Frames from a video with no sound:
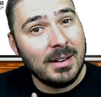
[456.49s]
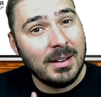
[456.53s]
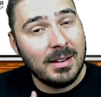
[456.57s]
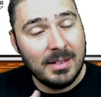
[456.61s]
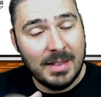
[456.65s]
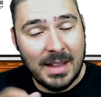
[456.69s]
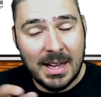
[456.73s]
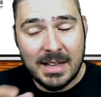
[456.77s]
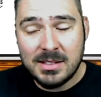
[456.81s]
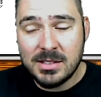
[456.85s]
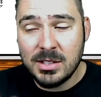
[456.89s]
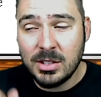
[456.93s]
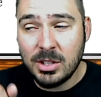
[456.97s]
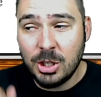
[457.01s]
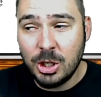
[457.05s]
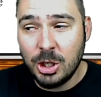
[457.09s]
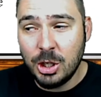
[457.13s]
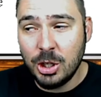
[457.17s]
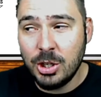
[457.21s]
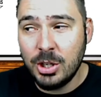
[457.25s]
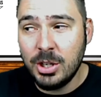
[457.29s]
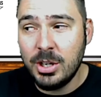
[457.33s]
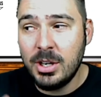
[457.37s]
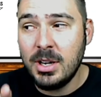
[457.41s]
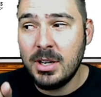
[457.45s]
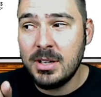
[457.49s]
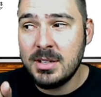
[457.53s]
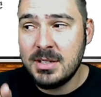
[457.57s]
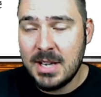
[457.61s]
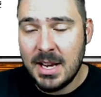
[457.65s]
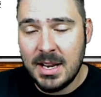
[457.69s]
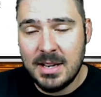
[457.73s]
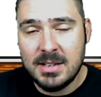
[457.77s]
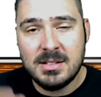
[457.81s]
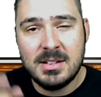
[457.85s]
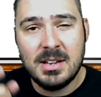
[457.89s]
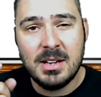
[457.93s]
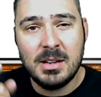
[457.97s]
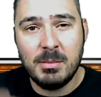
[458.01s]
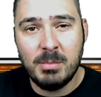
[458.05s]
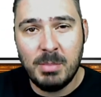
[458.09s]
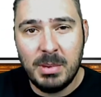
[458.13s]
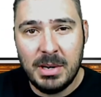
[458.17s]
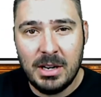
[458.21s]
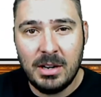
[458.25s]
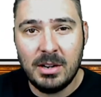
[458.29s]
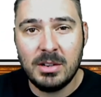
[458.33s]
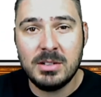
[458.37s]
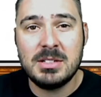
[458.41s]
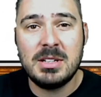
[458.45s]
That's a good tasting
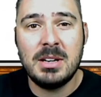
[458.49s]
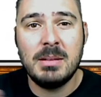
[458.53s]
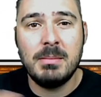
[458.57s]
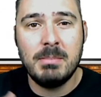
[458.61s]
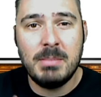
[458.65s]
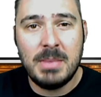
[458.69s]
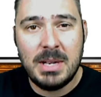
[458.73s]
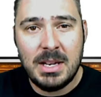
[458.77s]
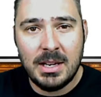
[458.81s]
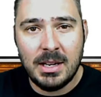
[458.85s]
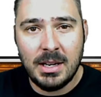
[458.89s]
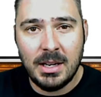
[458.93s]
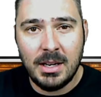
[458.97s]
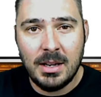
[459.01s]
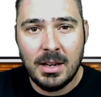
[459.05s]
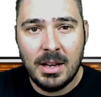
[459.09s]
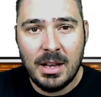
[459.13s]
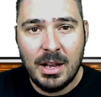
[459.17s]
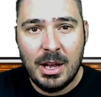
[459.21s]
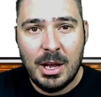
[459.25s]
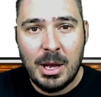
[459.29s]
beer to me,